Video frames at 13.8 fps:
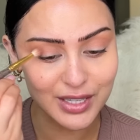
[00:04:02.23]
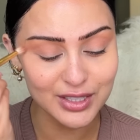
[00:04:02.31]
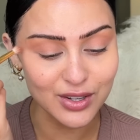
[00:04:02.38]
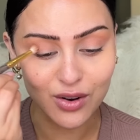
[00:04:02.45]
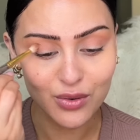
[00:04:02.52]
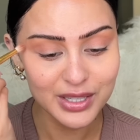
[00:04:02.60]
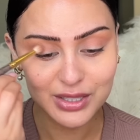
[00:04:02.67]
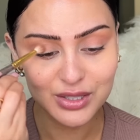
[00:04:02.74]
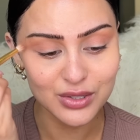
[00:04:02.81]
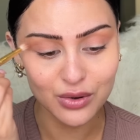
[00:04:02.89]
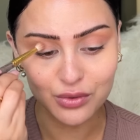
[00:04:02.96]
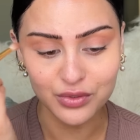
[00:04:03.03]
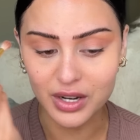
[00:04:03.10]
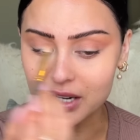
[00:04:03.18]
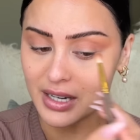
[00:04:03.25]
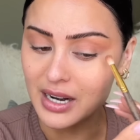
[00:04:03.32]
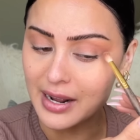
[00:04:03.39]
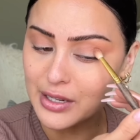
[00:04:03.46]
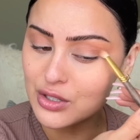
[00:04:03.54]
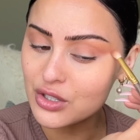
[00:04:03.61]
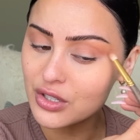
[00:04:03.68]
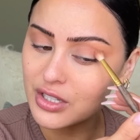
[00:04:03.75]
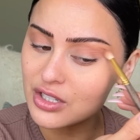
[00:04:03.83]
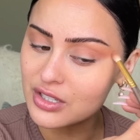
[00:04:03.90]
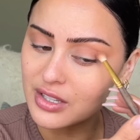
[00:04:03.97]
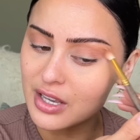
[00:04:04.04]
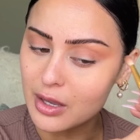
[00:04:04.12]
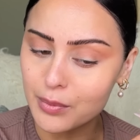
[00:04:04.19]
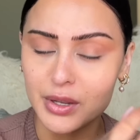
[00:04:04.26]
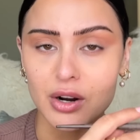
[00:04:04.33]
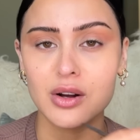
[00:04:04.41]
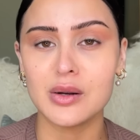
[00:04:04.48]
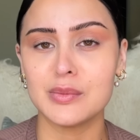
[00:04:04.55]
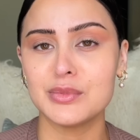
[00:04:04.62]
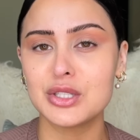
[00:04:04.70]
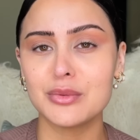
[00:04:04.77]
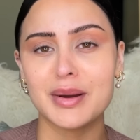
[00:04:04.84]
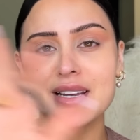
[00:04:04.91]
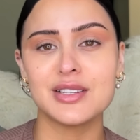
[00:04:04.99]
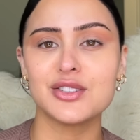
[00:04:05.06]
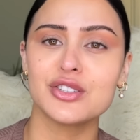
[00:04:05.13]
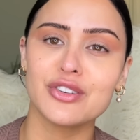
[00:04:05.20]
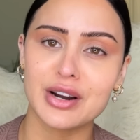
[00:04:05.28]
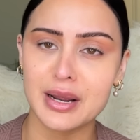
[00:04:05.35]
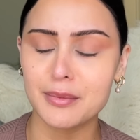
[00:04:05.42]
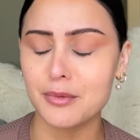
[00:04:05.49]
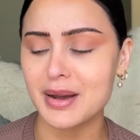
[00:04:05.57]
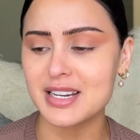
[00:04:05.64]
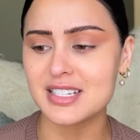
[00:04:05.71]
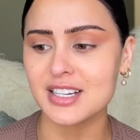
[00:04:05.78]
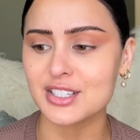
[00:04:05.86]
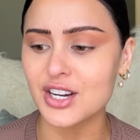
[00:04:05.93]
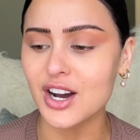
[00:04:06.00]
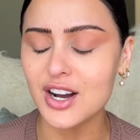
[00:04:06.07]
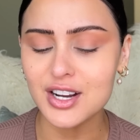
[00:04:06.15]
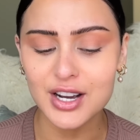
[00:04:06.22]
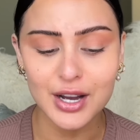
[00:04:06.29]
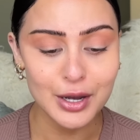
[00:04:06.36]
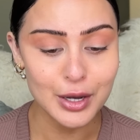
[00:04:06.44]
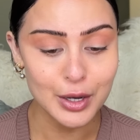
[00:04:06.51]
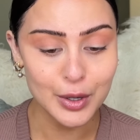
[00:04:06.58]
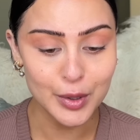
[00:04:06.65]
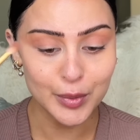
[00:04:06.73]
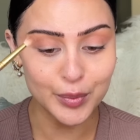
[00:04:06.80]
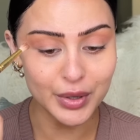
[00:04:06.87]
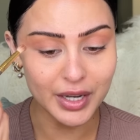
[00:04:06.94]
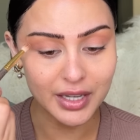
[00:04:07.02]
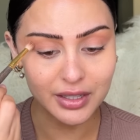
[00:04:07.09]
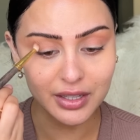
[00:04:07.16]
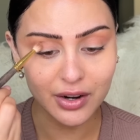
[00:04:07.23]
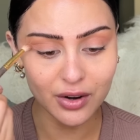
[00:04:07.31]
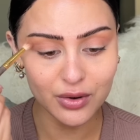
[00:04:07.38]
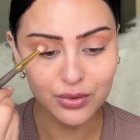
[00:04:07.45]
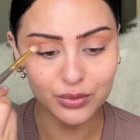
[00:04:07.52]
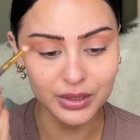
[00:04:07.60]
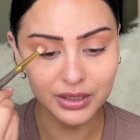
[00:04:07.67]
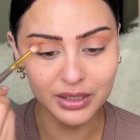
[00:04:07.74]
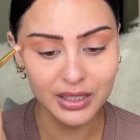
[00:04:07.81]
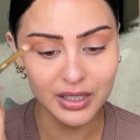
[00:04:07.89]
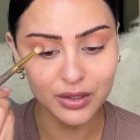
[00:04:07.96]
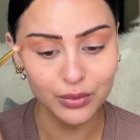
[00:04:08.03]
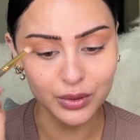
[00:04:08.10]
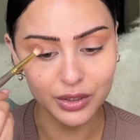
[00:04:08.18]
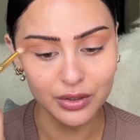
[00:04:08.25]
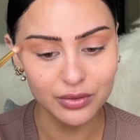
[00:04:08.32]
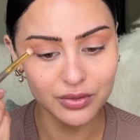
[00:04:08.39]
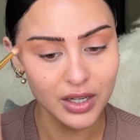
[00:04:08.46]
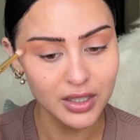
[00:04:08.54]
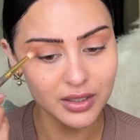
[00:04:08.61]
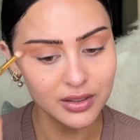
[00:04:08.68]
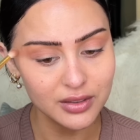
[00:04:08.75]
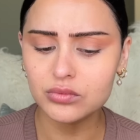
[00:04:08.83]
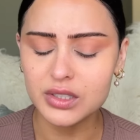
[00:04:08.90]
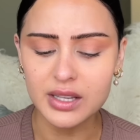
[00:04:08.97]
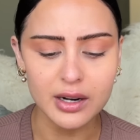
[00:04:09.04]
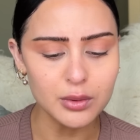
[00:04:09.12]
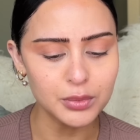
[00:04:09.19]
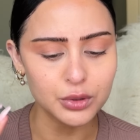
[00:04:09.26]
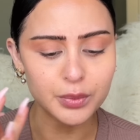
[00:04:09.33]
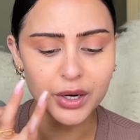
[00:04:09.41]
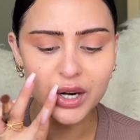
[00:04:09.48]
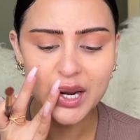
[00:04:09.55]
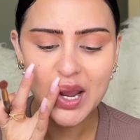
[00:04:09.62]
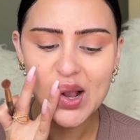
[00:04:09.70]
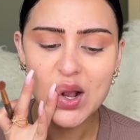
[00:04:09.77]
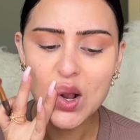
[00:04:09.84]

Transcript: it's always so fun and I usually just keep it on to my Instagram and my TikTok but they are really really fun was that a blueberry